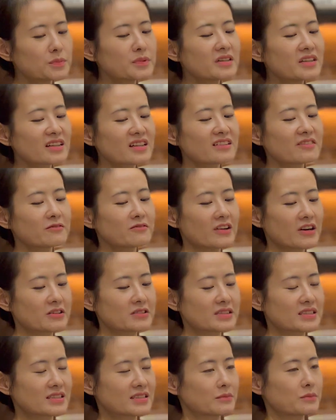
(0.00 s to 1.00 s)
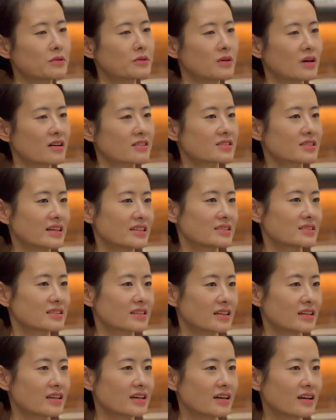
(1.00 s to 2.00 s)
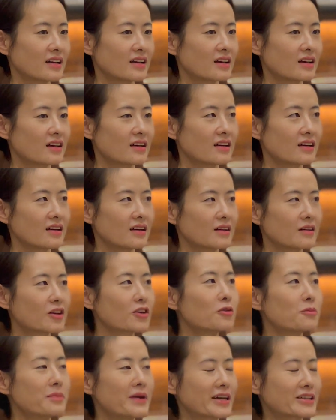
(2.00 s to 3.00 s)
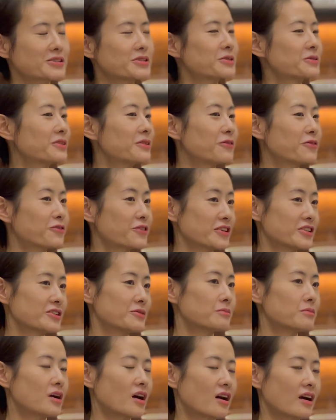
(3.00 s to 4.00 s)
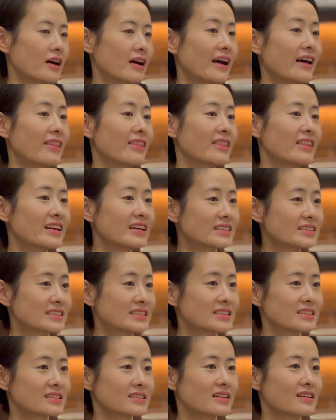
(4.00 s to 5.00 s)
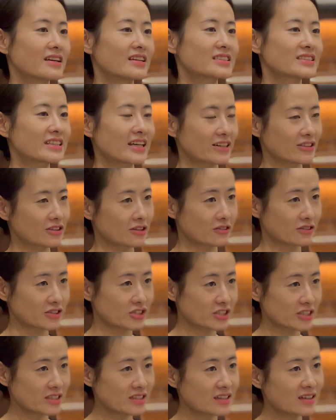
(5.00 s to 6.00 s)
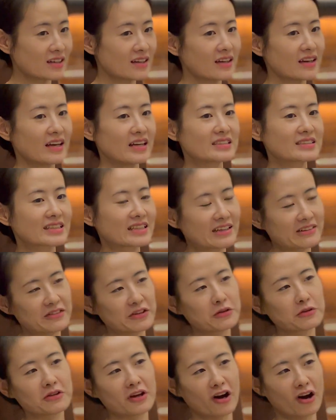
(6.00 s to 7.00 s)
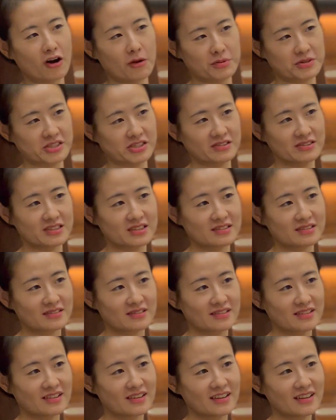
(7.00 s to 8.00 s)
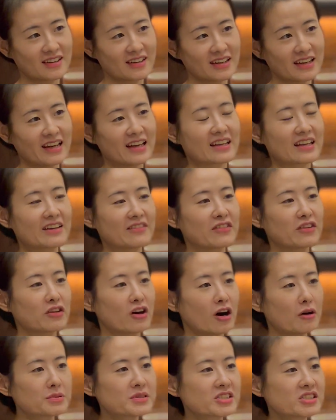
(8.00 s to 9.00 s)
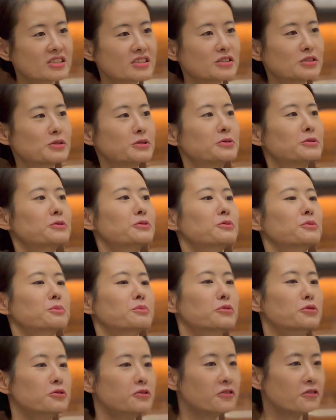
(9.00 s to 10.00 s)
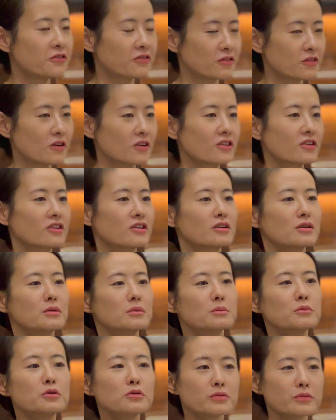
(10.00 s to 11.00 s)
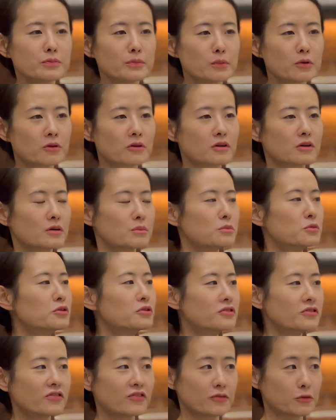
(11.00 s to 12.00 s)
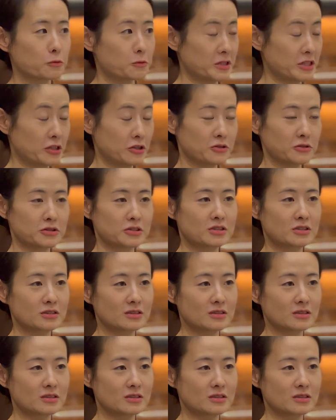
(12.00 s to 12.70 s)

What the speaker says: put it in a very simple answer, I think go back to the freedom part. At least this technology is giving you the options and giving you the options to move further, move more, move when you